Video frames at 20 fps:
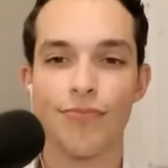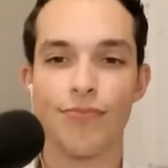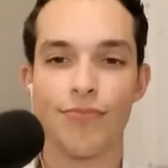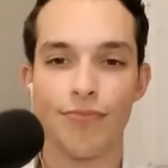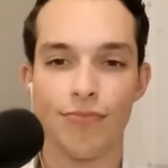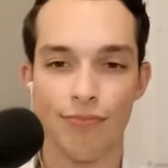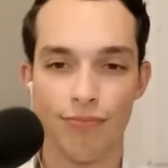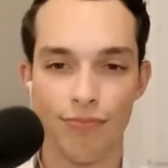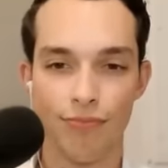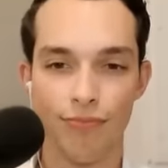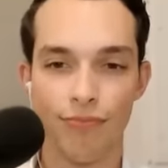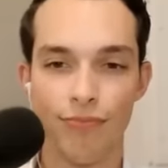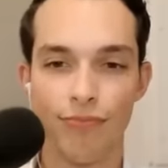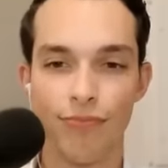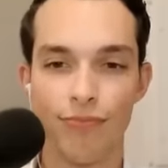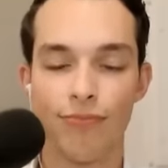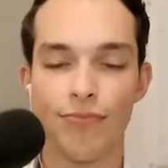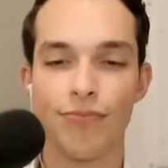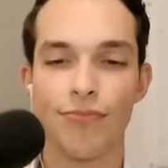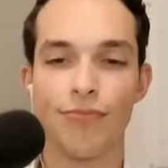
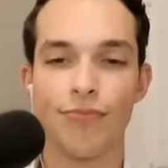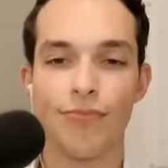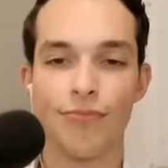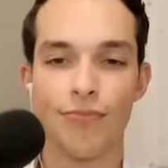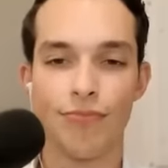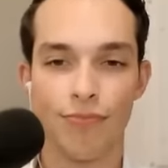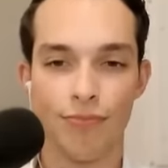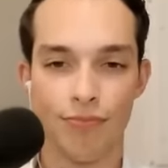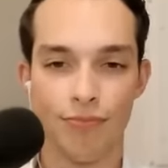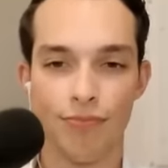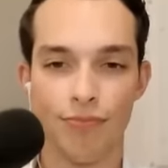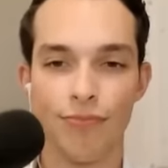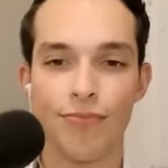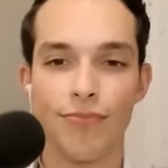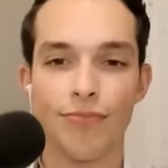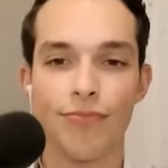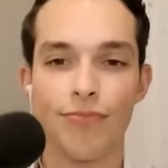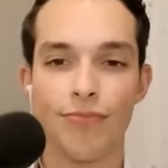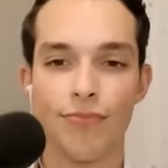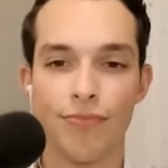
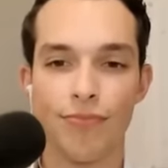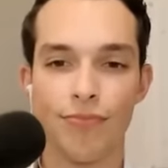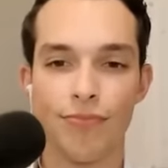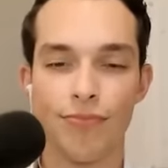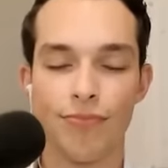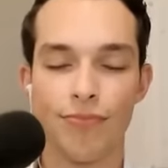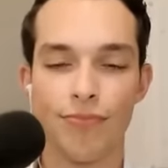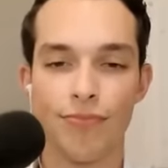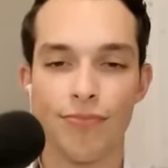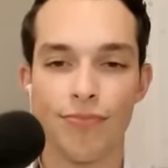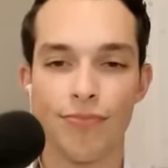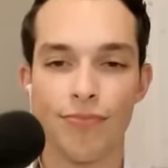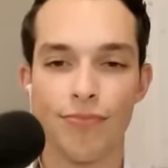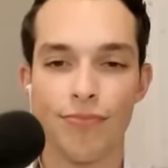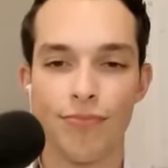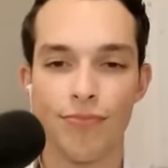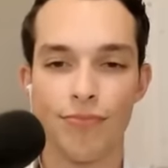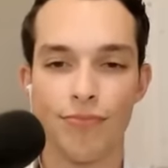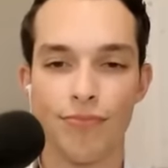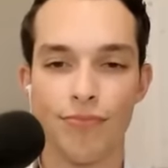
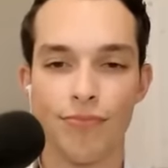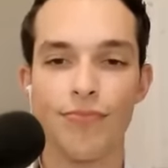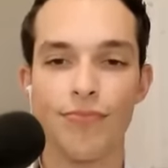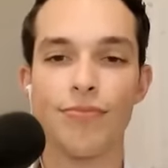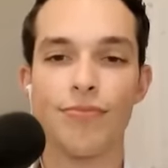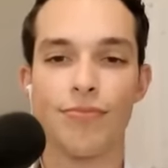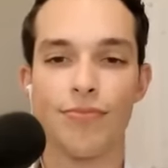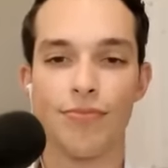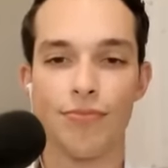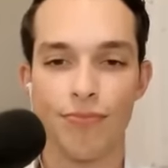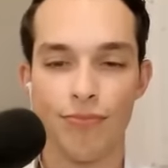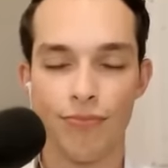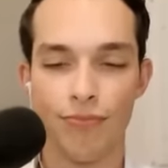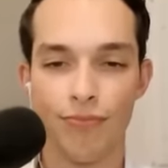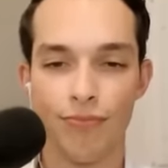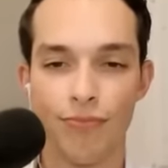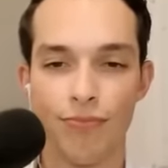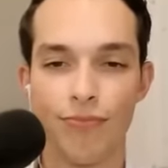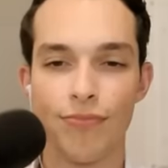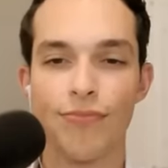
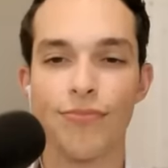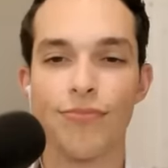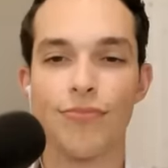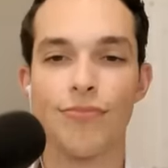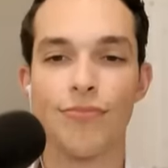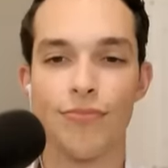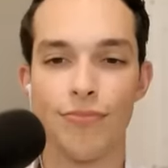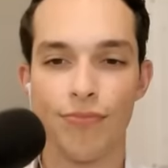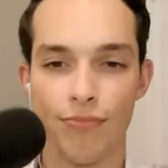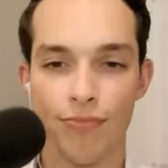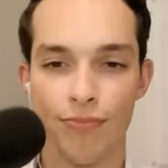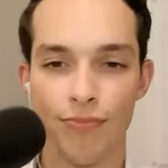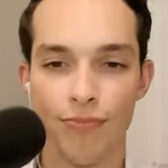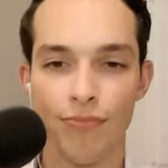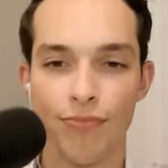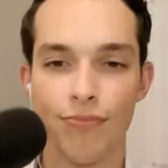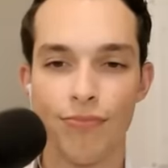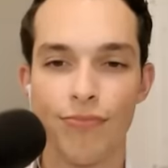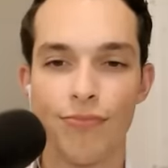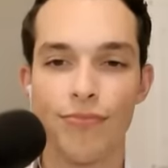
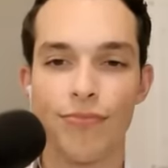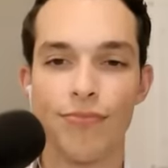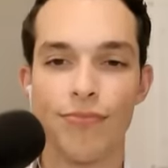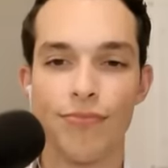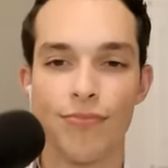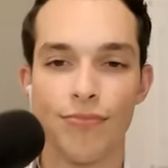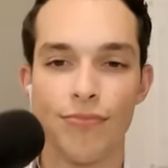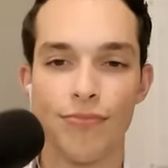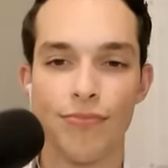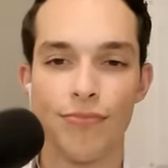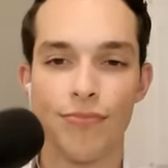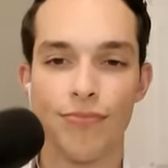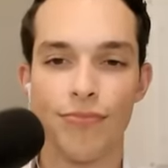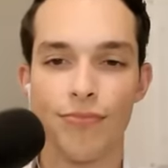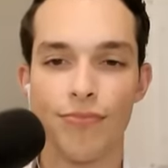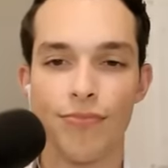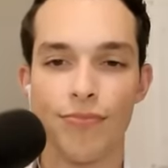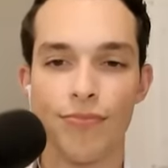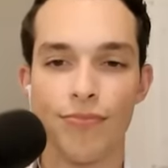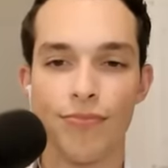
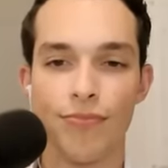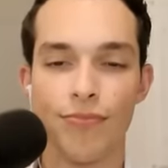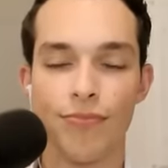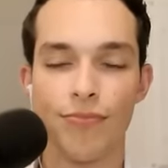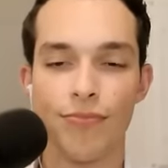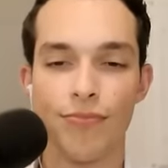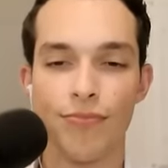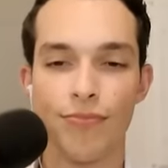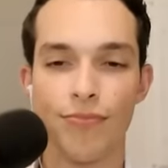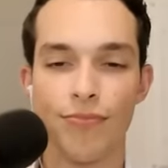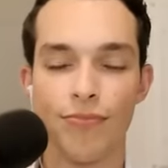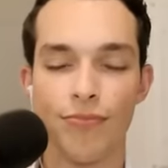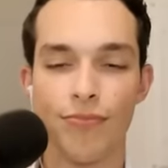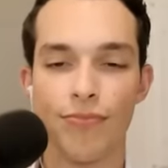The person shown says nothing.